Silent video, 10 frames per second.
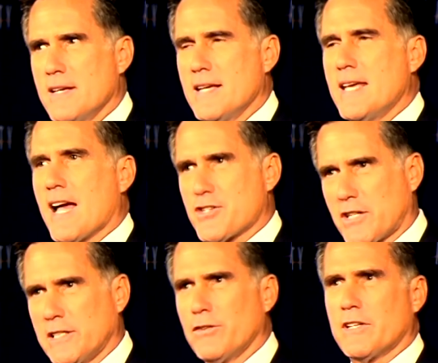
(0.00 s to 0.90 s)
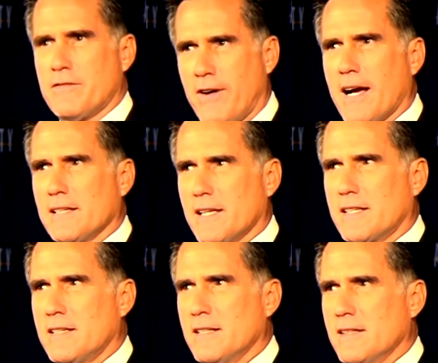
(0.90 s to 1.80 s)
He has clearly
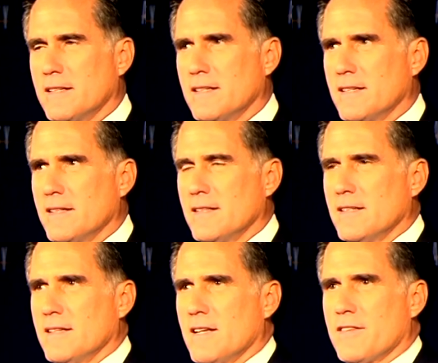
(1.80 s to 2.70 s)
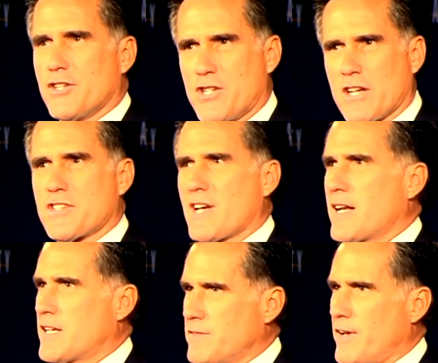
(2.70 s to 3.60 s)
violated the
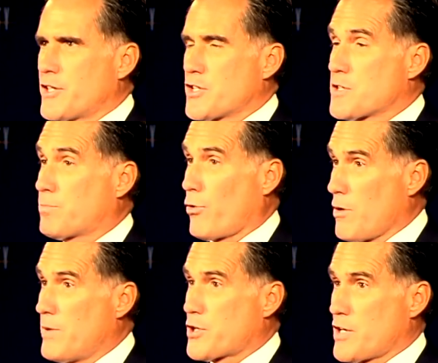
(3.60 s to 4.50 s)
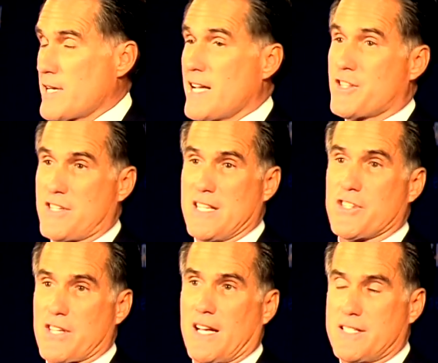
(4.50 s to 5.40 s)
Genocide Convention's prohibition against
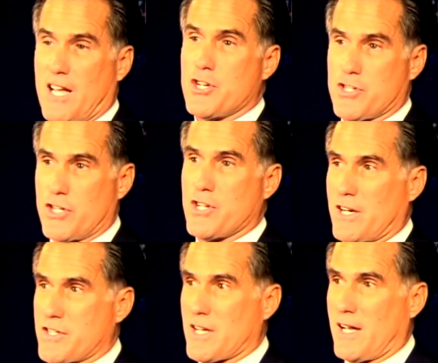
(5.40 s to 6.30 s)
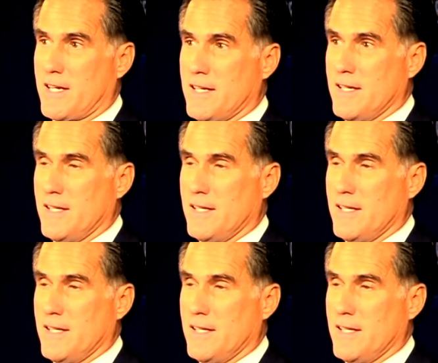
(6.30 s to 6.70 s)
incitation to genocide.